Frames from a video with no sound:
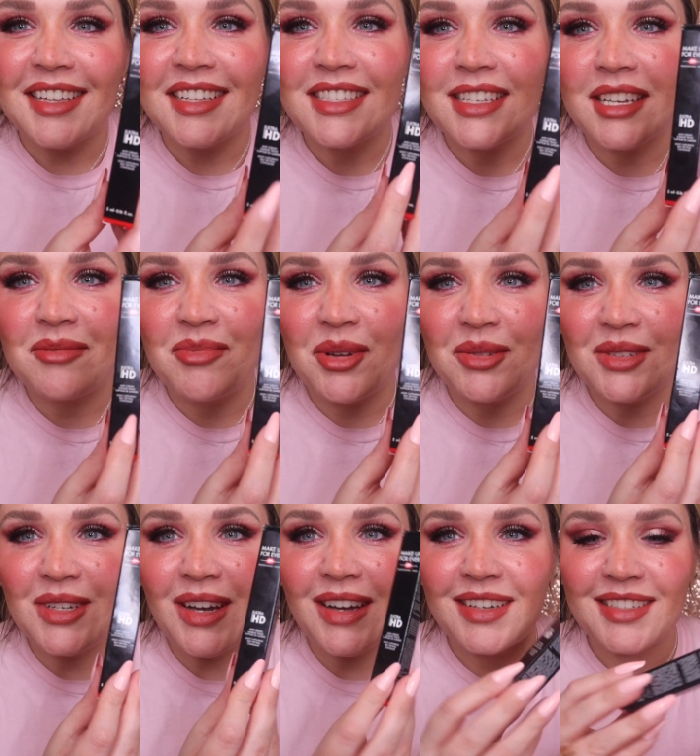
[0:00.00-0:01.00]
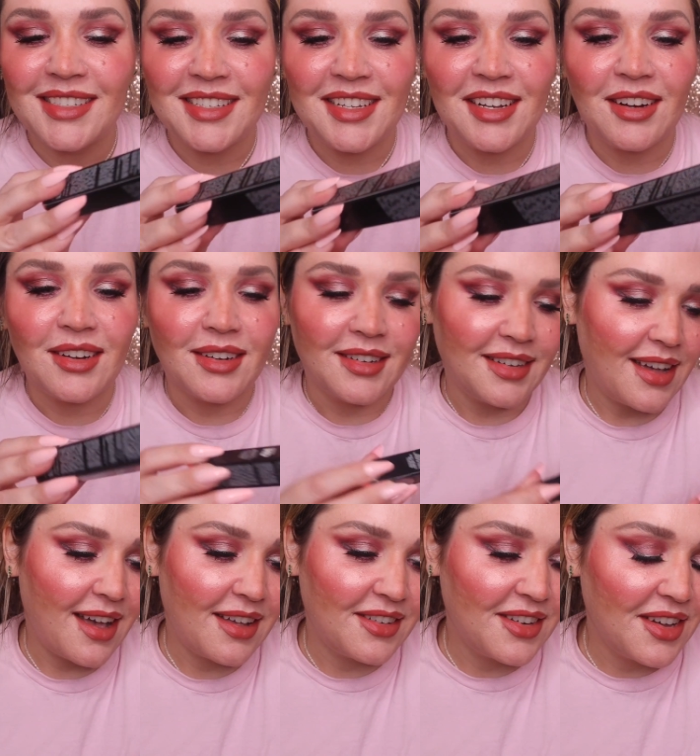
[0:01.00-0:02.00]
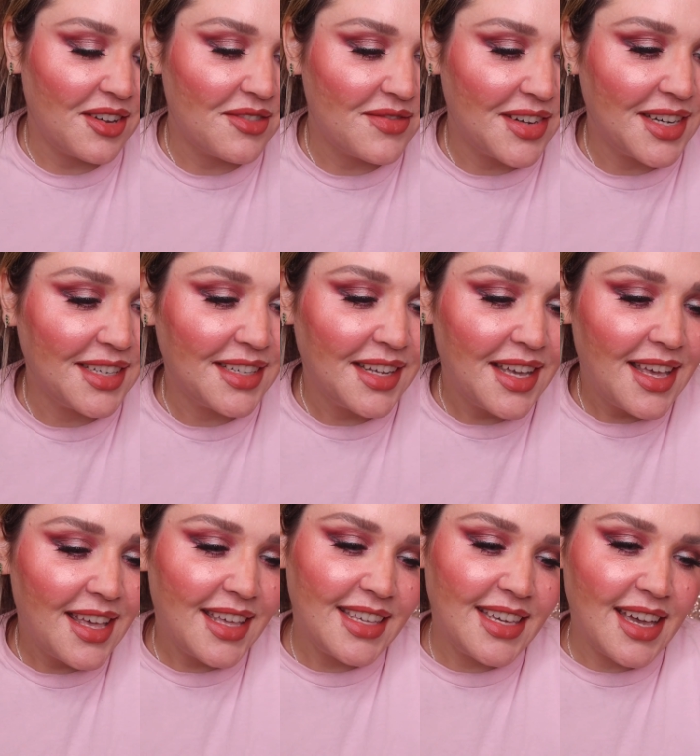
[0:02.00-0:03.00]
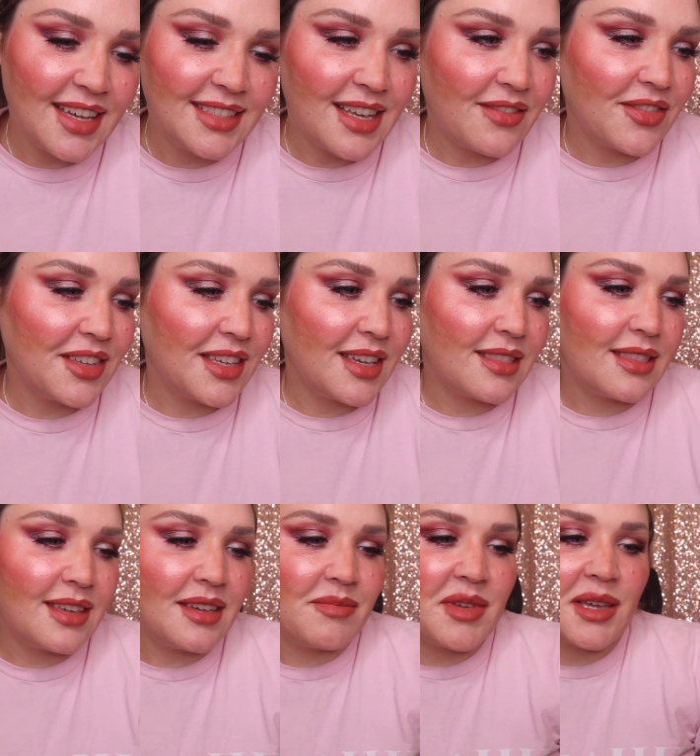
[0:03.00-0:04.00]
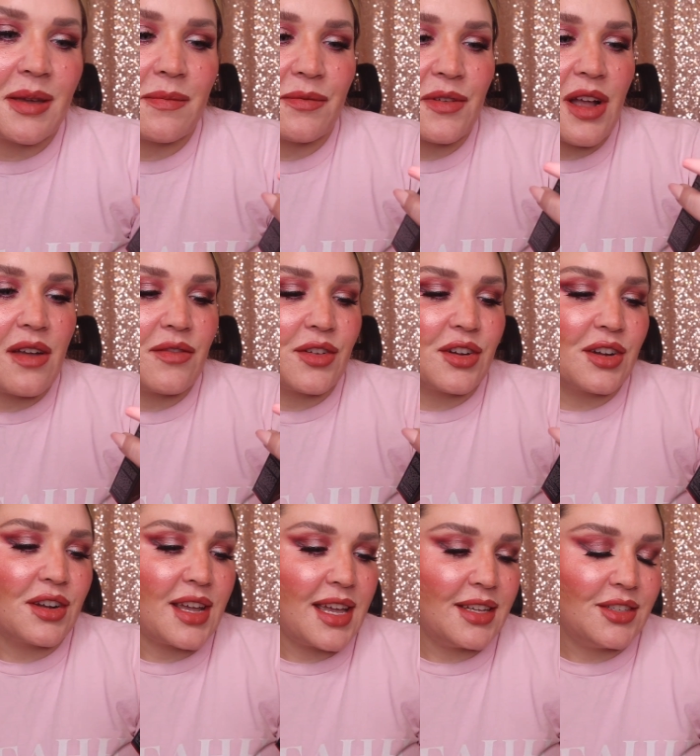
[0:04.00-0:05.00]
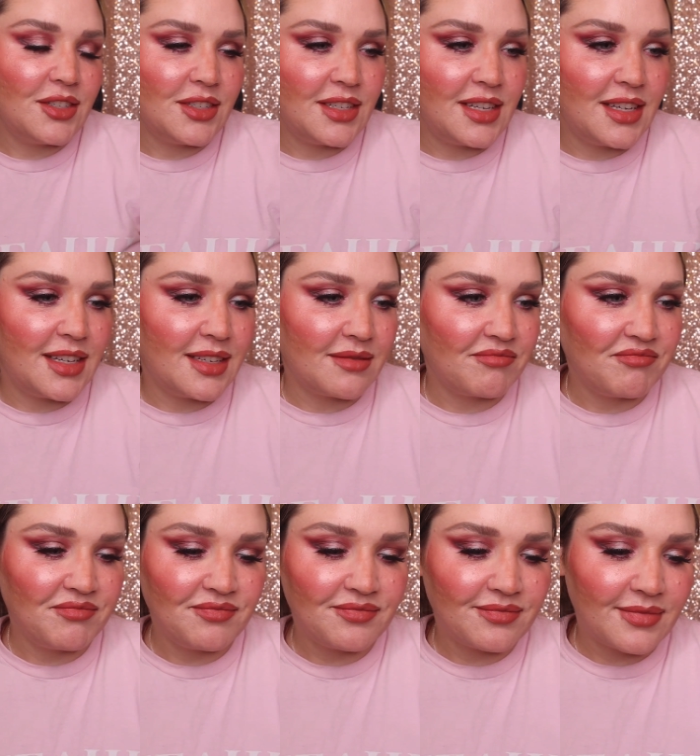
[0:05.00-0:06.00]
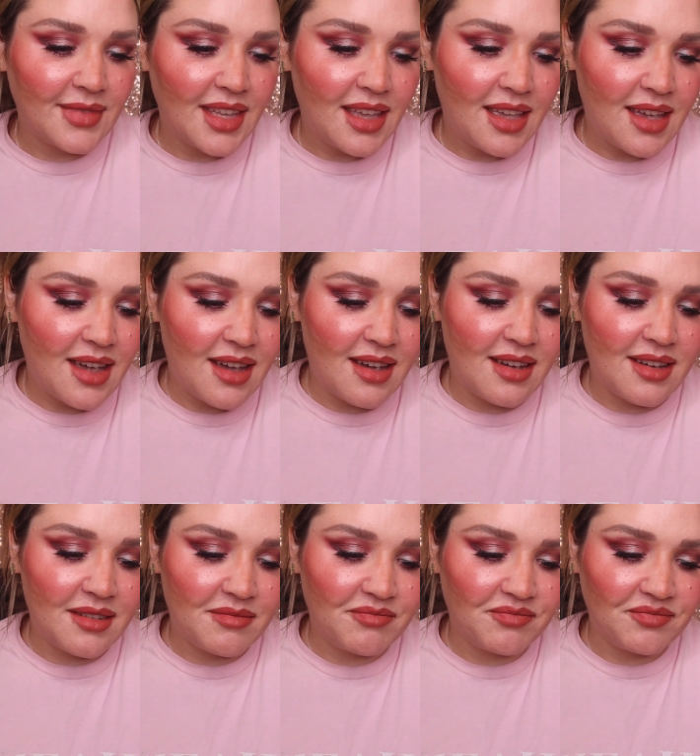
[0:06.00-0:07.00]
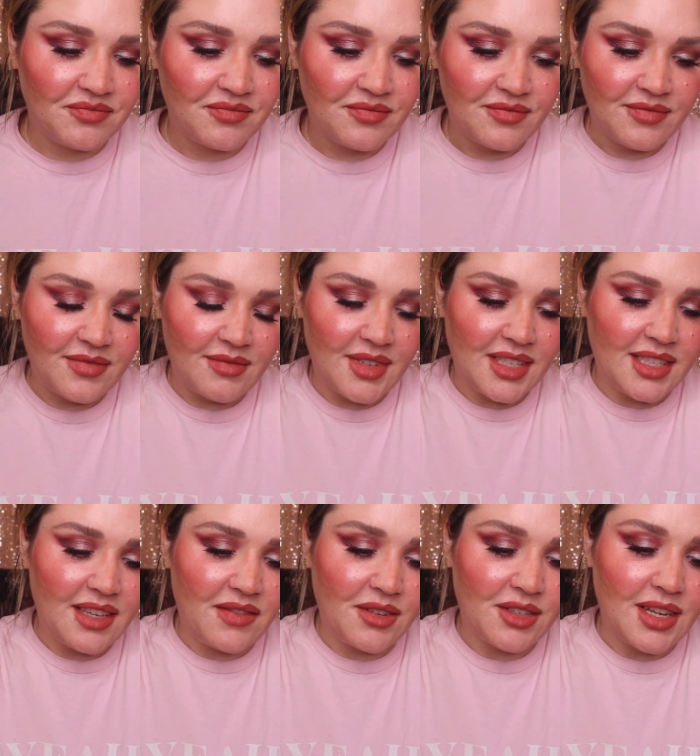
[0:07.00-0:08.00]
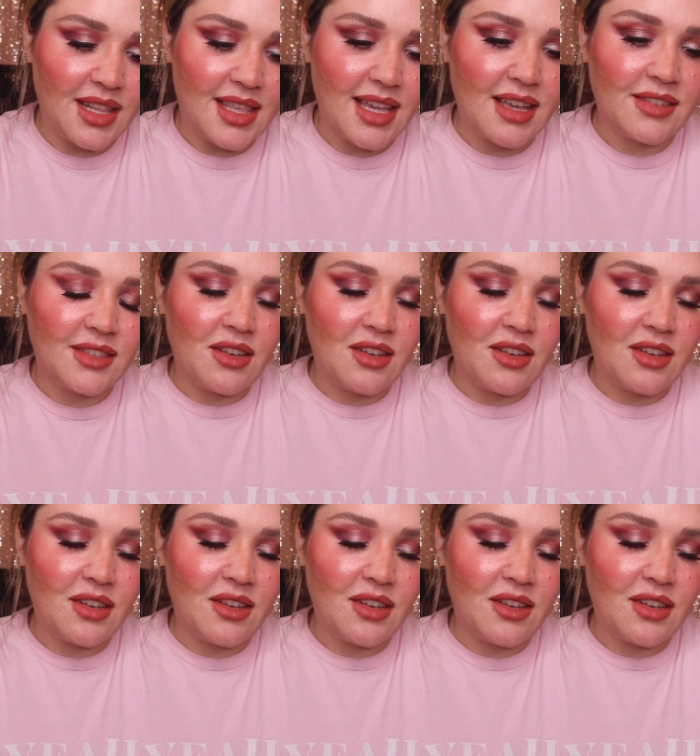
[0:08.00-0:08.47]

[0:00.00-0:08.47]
It's like Botox in here. I don't know, but yeah, definitely get the Makeup Forever HD. Um, let me see if there's anything else.